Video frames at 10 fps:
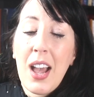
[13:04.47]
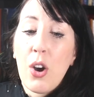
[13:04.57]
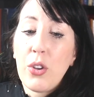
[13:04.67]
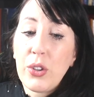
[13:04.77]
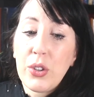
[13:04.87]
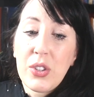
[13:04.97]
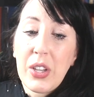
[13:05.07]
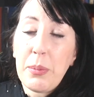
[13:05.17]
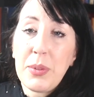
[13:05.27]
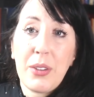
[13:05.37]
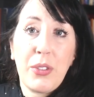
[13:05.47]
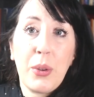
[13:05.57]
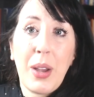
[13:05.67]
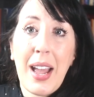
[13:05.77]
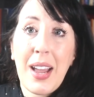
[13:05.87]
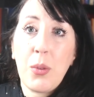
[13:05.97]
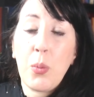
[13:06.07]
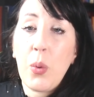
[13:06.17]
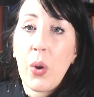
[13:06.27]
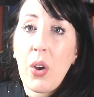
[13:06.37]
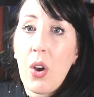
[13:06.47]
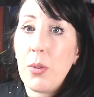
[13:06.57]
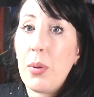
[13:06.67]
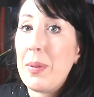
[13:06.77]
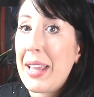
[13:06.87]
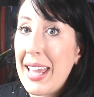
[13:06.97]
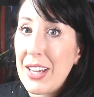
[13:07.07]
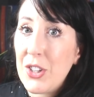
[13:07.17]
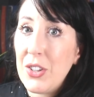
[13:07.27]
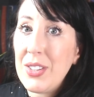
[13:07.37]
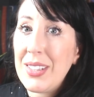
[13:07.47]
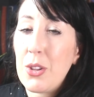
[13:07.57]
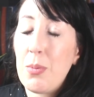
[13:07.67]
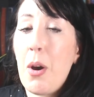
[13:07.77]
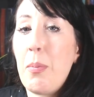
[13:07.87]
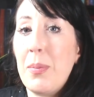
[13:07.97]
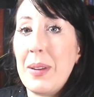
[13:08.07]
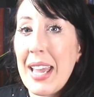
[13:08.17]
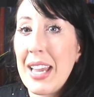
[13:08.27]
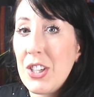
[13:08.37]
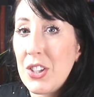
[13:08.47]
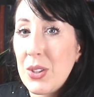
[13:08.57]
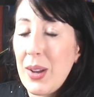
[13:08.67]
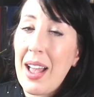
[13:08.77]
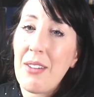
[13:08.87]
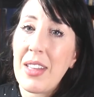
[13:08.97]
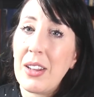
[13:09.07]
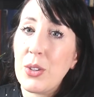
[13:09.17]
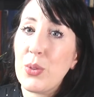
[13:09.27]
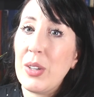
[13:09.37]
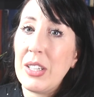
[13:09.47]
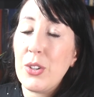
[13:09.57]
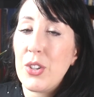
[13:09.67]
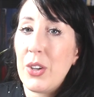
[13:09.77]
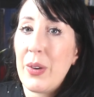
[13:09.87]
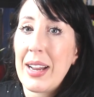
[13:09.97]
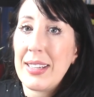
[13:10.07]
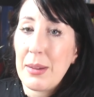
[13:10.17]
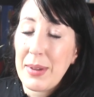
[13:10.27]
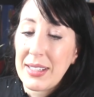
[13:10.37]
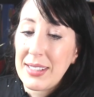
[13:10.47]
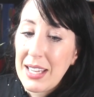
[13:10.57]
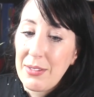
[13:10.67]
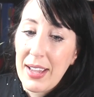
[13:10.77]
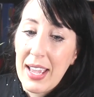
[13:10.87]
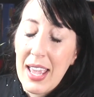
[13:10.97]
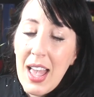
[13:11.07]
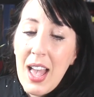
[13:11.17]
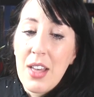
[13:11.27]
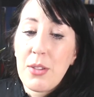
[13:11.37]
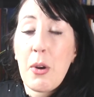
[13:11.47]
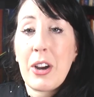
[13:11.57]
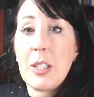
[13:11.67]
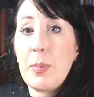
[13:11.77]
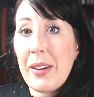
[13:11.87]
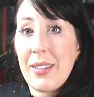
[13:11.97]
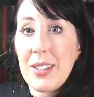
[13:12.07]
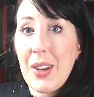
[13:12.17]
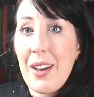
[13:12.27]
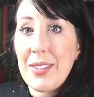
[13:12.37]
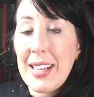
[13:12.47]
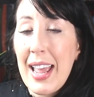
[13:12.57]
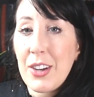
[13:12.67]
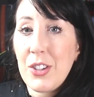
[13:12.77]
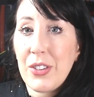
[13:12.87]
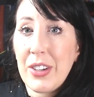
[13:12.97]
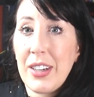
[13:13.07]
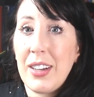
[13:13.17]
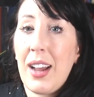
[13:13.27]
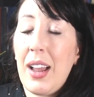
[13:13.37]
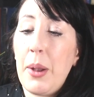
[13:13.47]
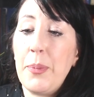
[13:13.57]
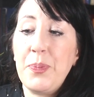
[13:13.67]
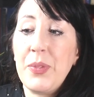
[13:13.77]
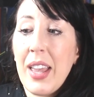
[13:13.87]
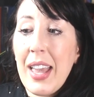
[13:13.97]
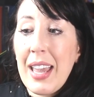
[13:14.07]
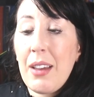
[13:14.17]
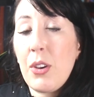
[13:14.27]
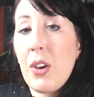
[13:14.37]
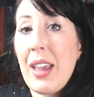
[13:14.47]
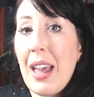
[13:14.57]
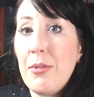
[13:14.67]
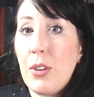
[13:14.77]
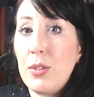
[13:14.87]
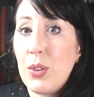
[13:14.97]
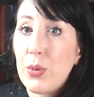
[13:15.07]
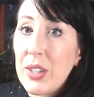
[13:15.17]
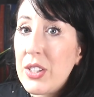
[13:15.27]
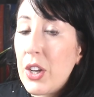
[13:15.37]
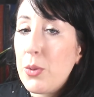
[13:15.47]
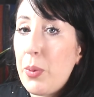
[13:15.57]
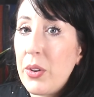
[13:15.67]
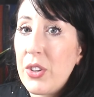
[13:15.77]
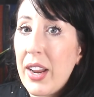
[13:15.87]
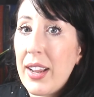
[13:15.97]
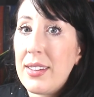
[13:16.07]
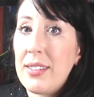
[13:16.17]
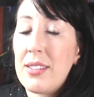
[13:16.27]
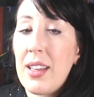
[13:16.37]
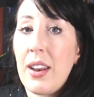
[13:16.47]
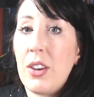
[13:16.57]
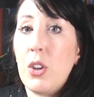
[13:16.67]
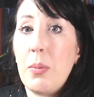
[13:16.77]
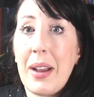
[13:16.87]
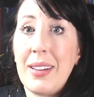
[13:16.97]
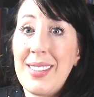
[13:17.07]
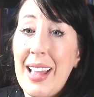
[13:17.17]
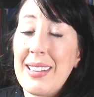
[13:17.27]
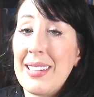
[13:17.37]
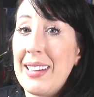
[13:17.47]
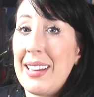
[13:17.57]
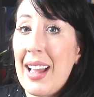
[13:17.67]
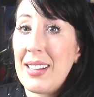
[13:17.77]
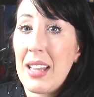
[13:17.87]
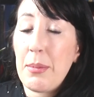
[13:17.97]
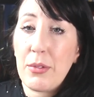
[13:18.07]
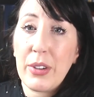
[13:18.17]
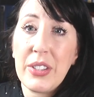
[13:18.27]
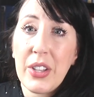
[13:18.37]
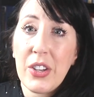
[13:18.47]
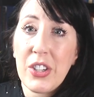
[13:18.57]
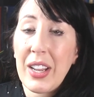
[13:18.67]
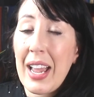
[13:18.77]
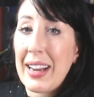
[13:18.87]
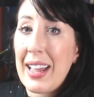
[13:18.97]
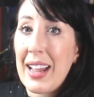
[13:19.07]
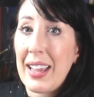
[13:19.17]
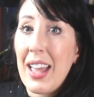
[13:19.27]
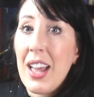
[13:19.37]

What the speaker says: Other good tips, if you can, work on publications. So the more publications you have, that looks really good on your academic CV. The more experience you have as a lecturer, if you can get involved in research projects, then you might say, actually, as I'm a researcher, can I